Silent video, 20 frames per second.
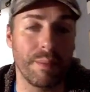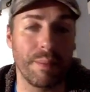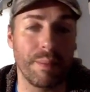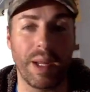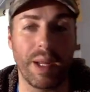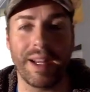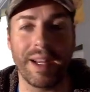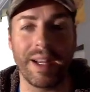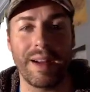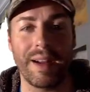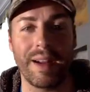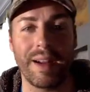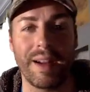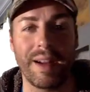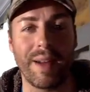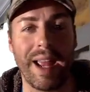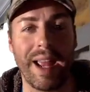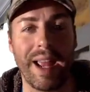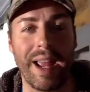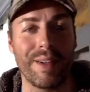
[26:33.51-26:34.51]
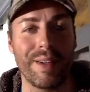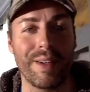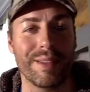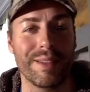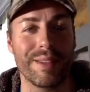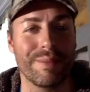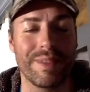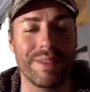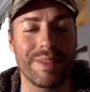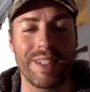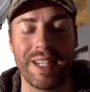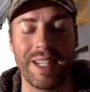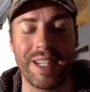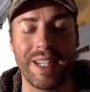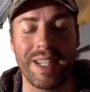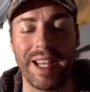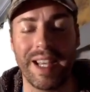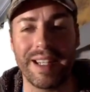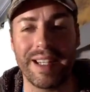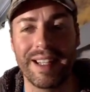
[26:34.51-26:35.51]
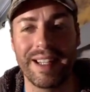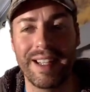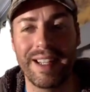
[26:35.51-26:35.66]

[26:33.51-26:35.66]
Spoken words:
but I haven't yet.